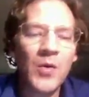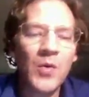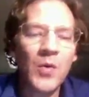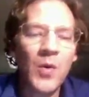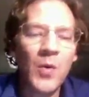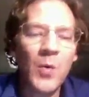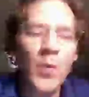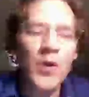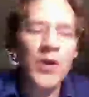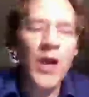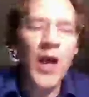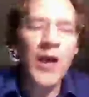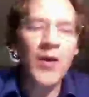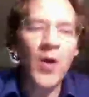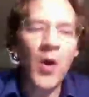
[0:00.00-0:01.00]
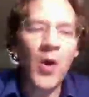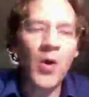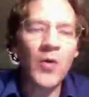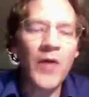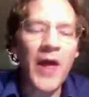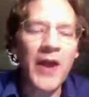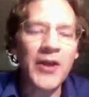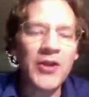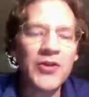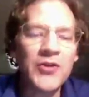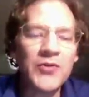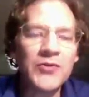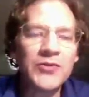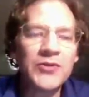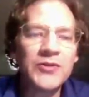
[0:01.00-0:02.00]
were not all that
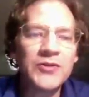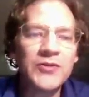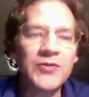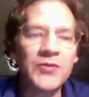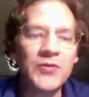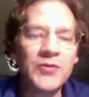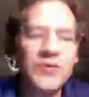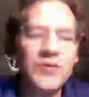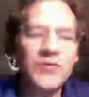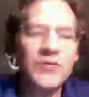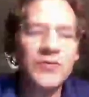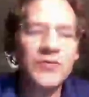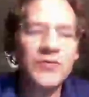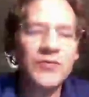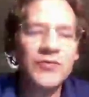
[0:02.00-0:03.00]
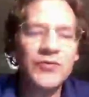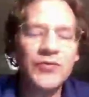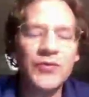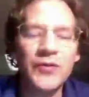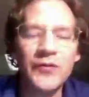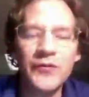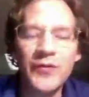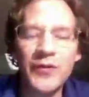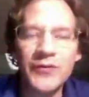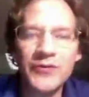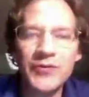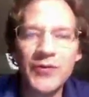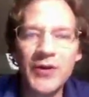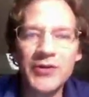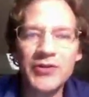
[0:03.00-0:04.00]
used to true or false
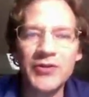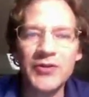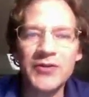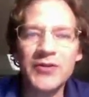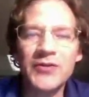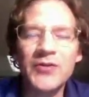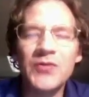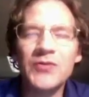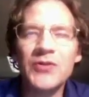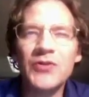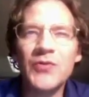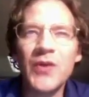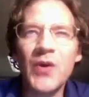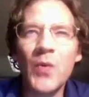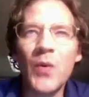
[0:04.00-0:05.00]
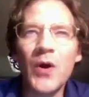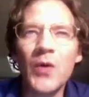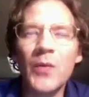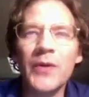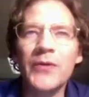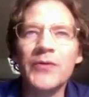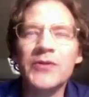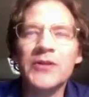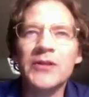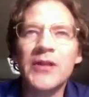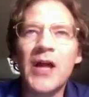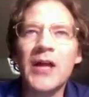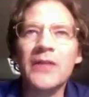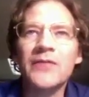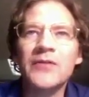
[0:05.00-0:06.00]
questions. They're used to doing work where there's a
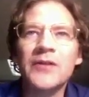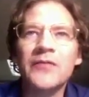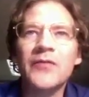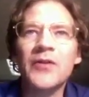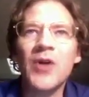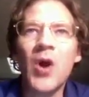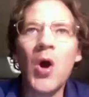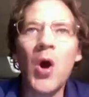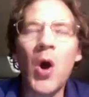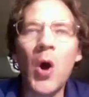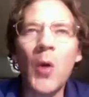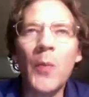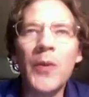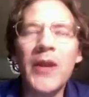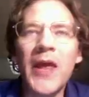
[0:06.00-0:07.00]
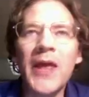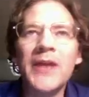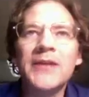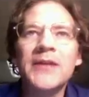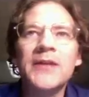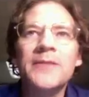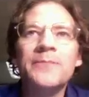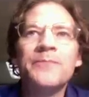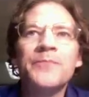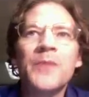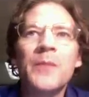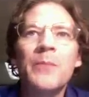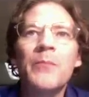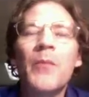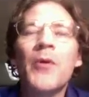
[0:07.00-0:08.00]
lot of different open-ended
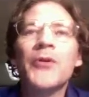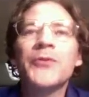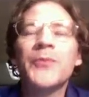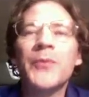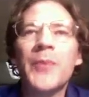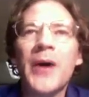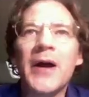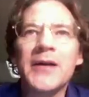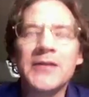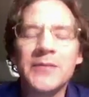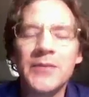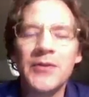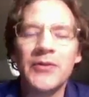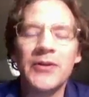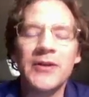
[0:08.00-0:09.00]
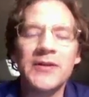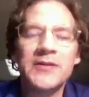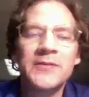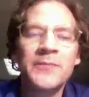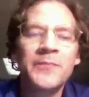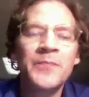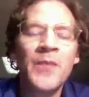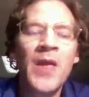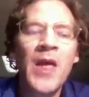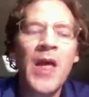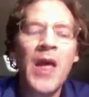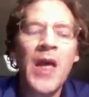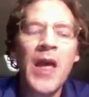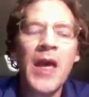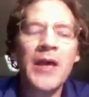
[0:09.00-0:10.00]
multiple possibilities.
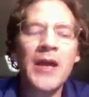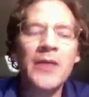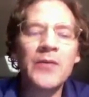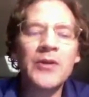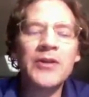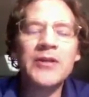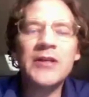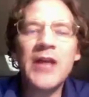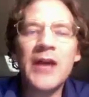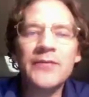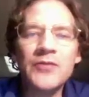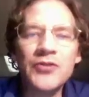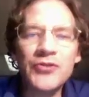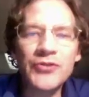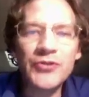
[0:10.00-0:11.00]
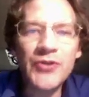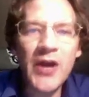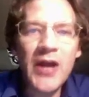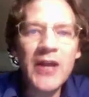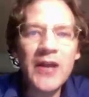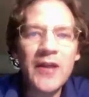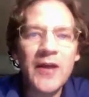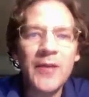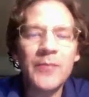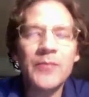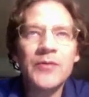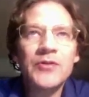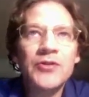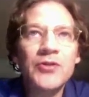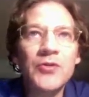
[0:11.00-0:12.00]
And I really did have to train
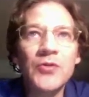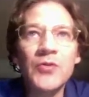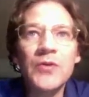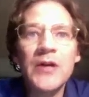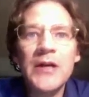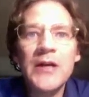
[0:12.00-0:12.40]
them to